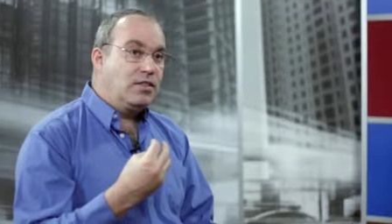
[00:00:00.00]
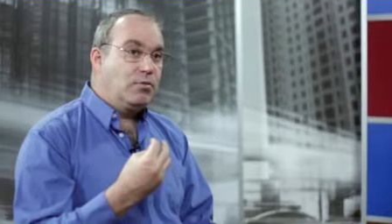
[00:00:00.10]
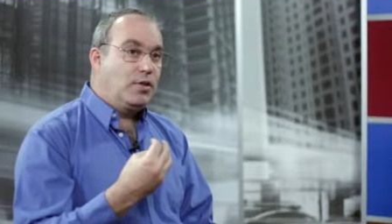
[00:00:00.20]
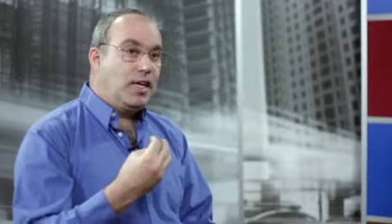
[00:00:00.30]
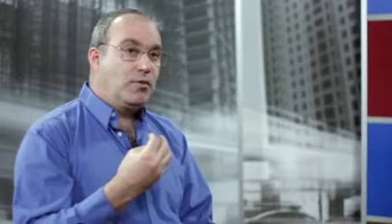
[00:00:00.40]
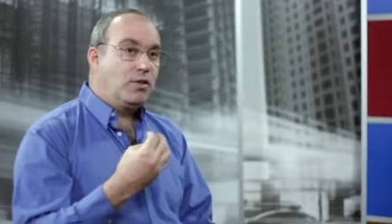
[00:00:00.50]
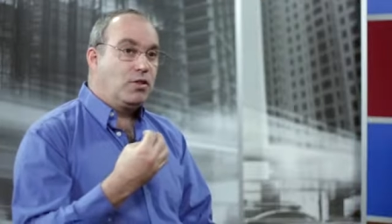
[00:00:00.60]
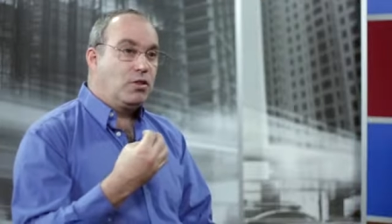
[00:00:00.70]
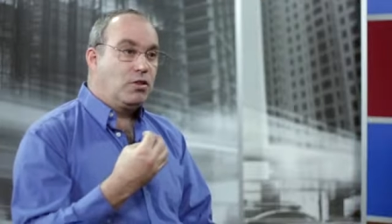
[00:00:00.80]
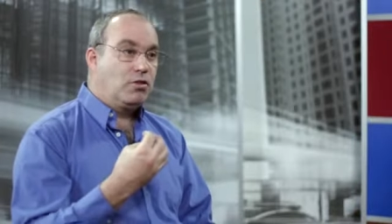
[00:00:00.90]
be able
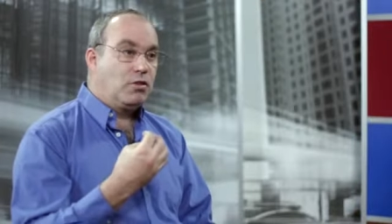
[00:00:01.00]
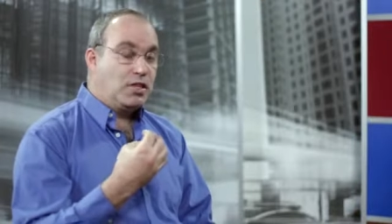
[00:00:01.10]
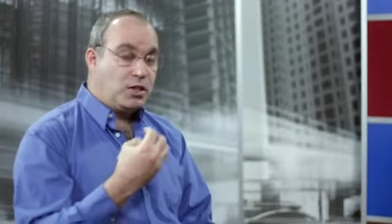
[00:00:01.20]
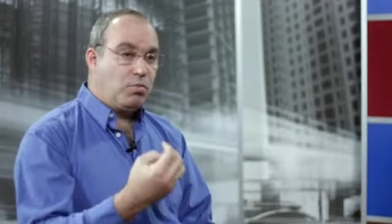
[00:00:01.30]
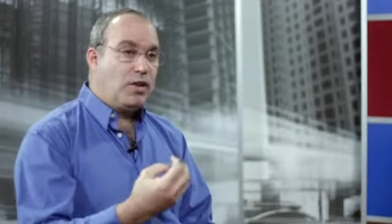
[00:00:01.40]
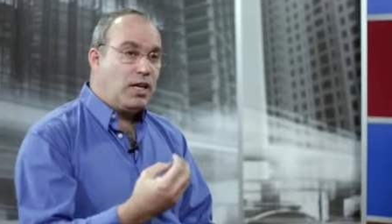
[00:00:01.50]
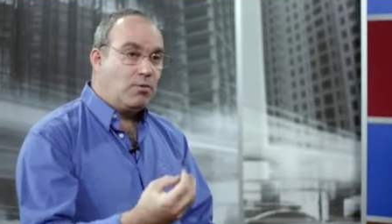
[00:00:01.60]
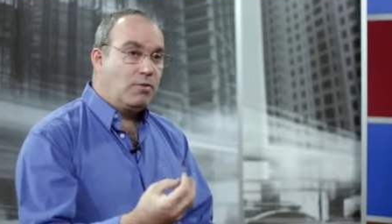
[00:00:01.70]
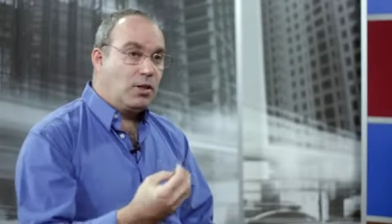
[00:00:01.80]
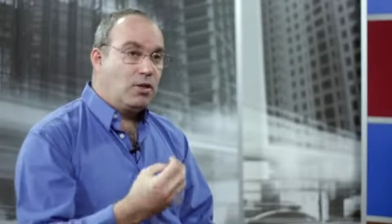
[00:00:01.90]
to explain what
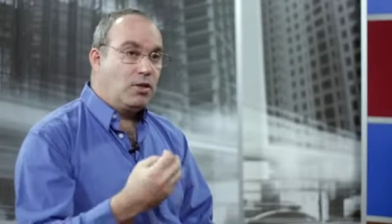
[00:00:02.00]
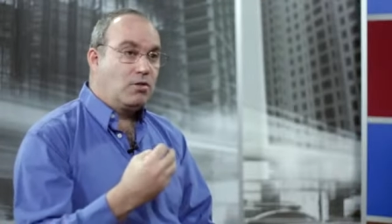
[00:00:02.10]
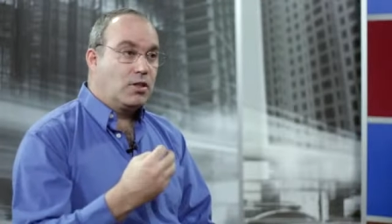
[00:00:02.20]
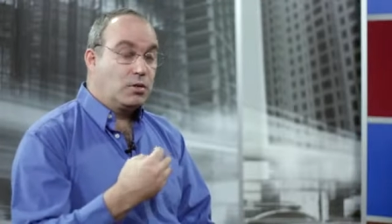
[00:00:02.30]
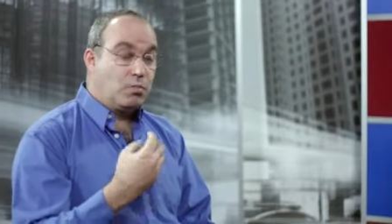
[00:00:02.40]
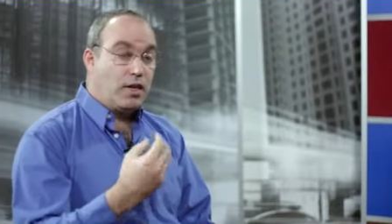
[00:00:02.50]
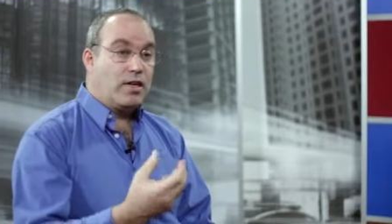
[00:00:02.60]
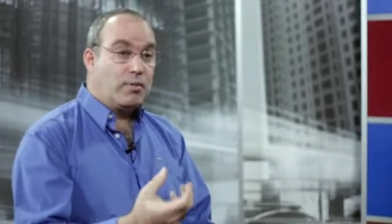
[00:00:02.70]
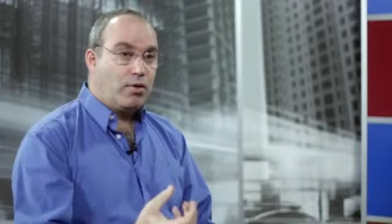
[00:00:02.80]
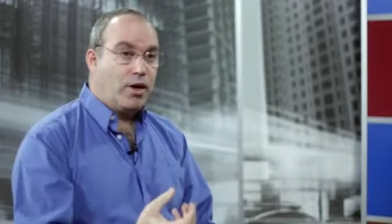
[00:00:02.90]
we do, explain
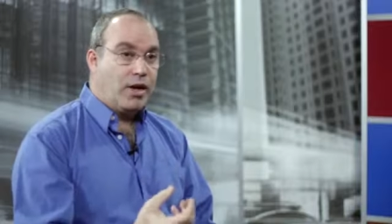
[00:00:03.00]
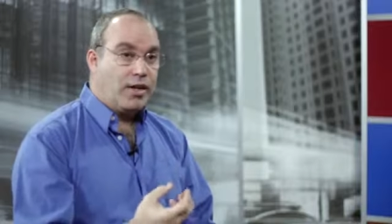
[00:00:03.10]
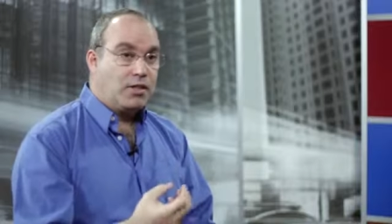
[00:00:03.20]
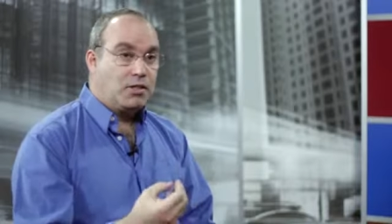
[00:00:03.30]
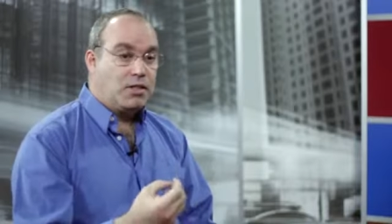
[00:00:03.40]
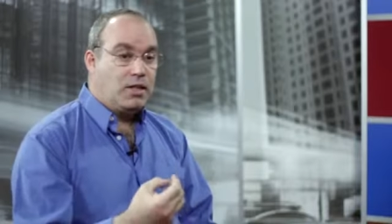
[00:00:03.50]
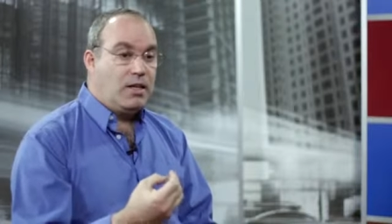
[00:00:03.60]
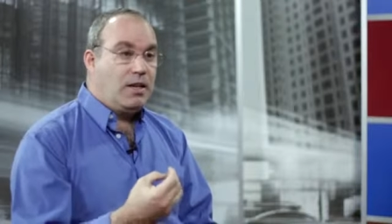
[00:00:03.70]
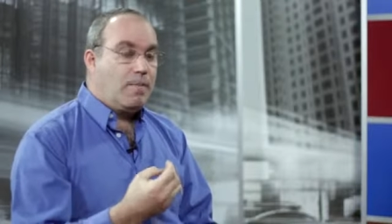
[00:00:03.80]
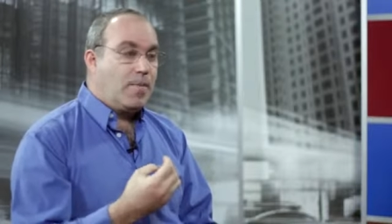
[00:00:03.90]
our products,
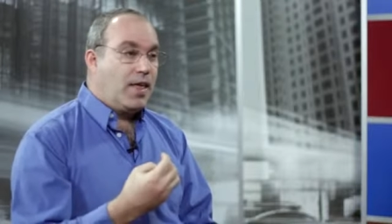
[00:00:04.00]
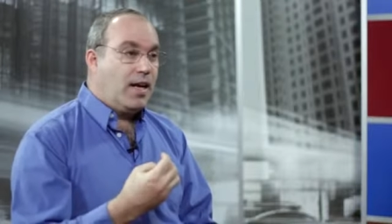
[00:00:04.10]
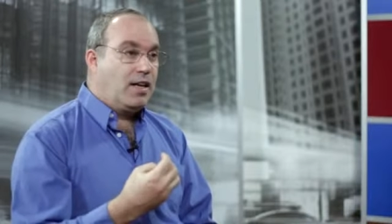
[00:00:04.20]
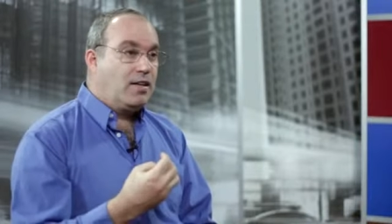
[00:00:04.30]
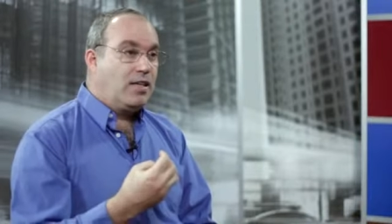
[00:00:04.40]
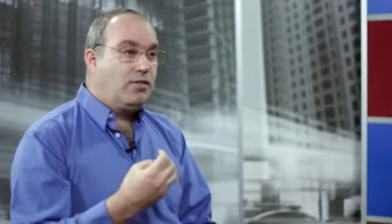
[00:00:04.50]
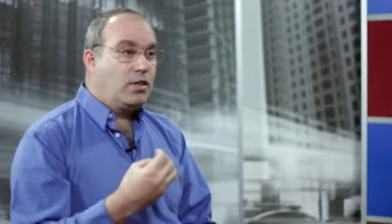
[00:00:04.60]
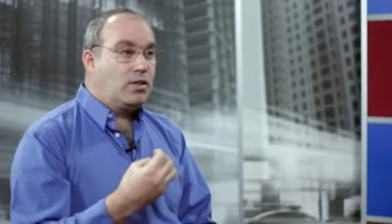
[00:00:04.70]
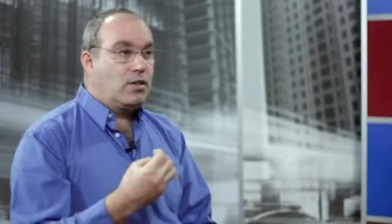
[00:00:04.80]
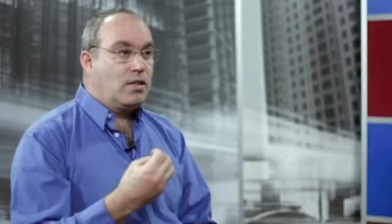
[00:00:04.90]
and
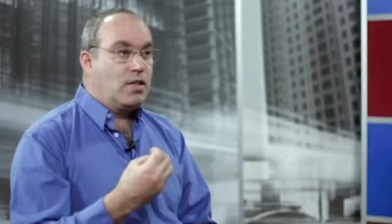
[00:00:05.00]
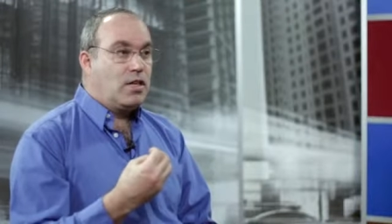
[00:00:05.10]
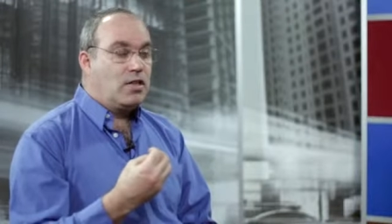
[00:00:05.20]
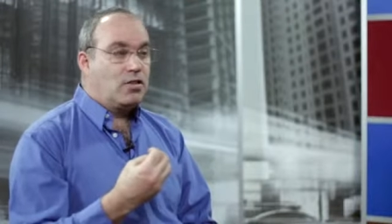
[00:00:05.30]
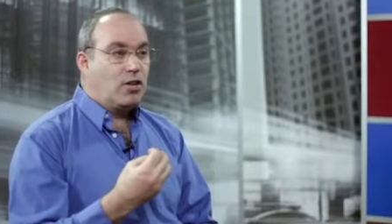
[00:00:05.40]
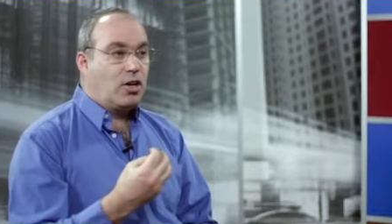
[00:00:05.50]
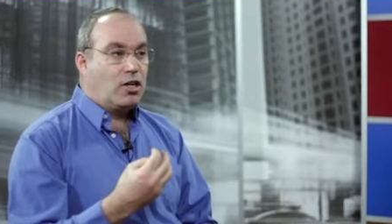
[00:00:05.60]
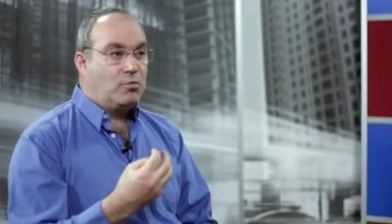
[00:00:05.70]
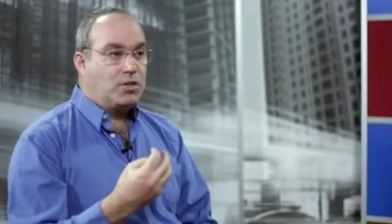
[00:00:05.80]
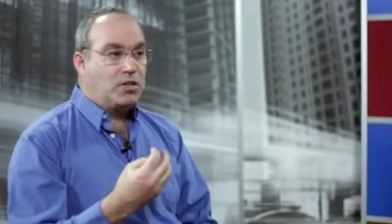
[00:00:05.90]
even in
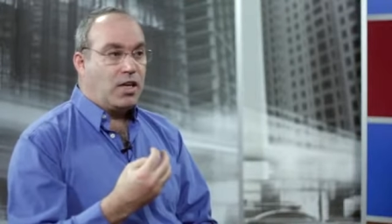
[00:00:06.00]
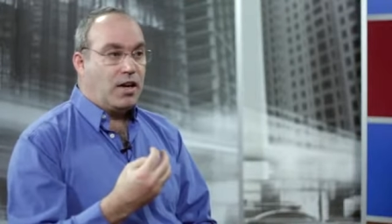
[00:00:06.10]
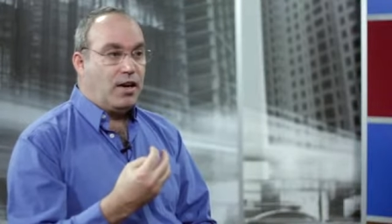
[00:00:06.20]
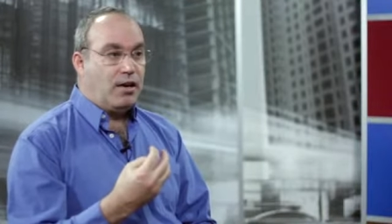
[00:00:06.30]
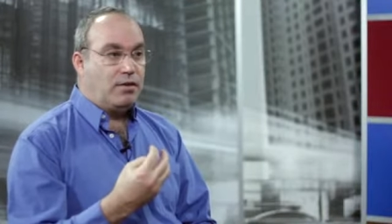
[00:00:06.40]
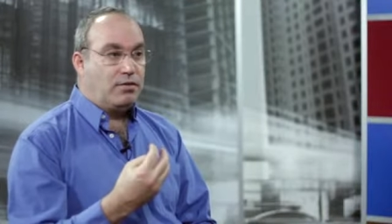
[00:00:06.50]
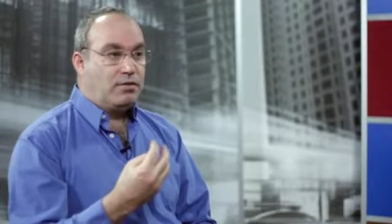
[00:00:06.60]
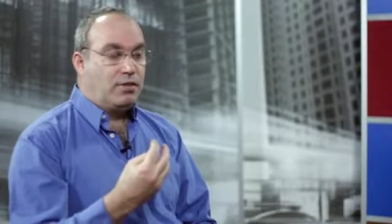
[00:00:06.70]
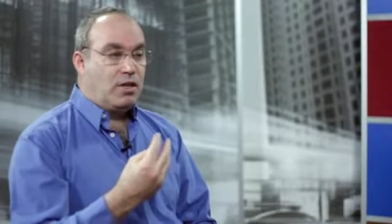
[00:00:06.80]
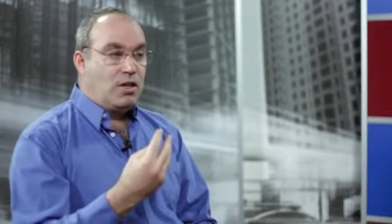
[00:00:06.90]
terms of
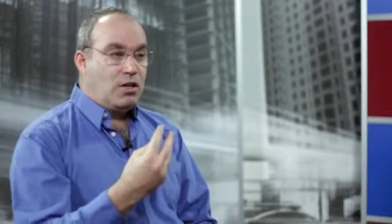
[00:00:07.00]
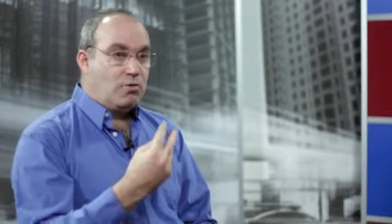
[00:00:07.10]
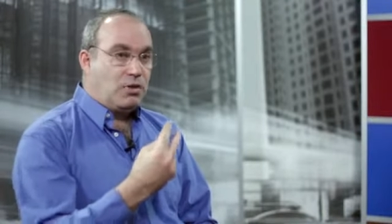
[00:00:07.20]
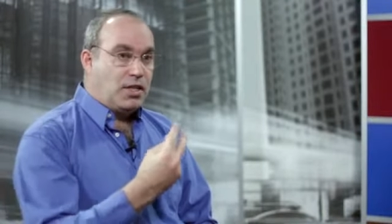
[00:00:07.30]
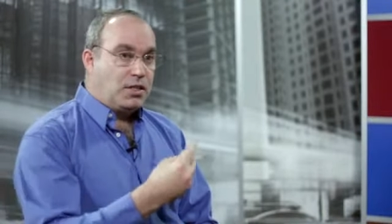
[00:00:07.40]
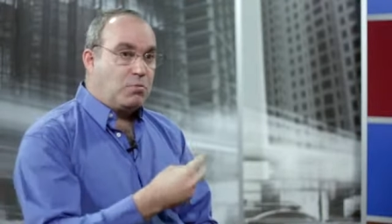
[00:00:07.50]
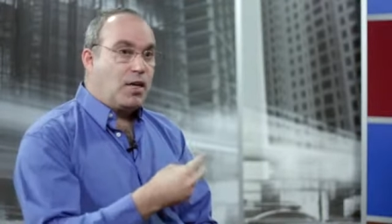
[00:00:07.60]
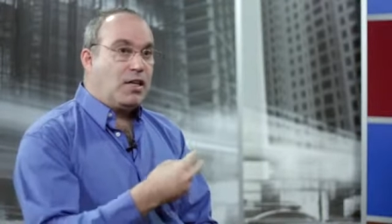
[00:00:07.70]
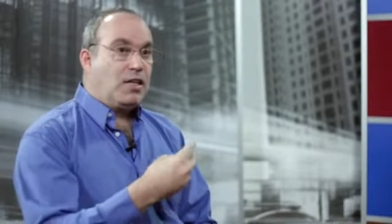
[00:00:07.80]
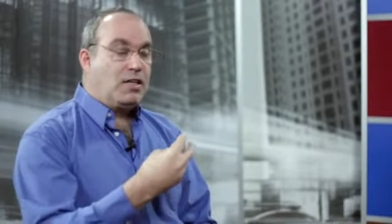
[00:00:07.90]
raising
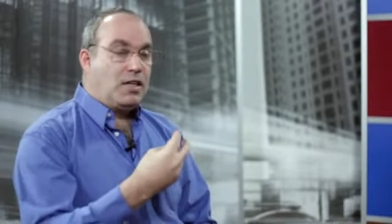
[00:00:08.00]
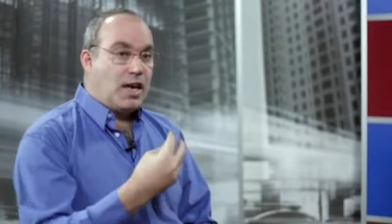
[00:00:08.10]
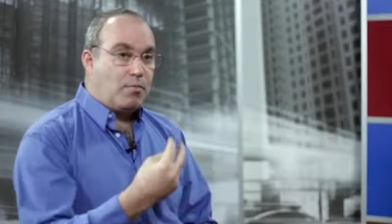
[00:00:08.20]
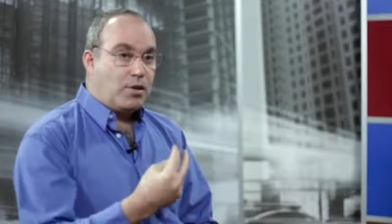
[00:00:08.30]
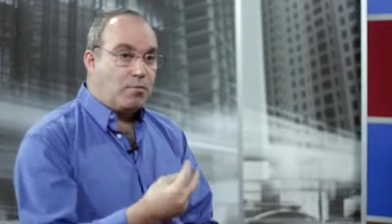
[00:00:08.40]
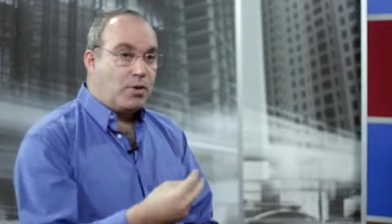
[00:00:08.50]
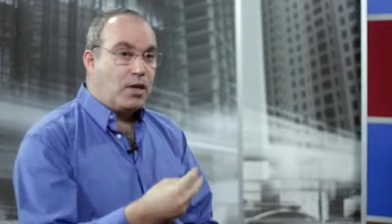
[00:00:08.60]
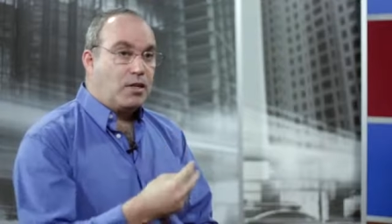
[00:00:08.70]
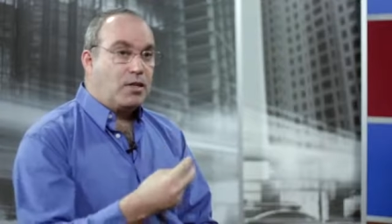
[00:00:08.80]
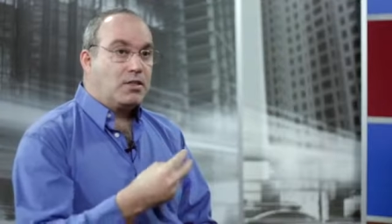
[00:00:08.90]
money, capital
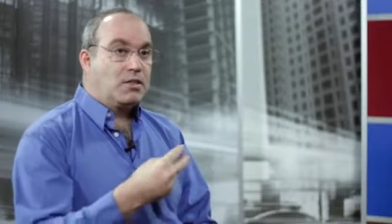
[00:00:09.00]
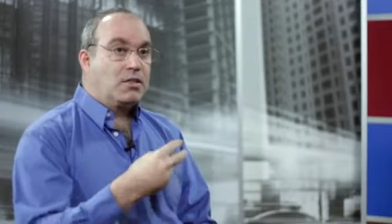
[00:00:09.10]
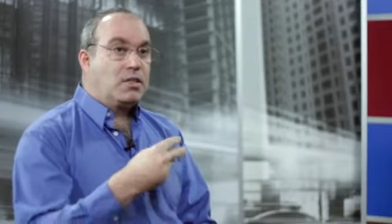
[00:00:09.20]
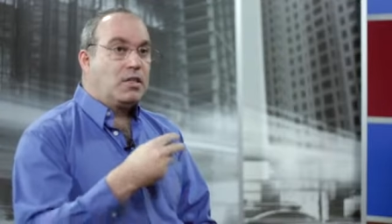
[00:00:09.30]
markets,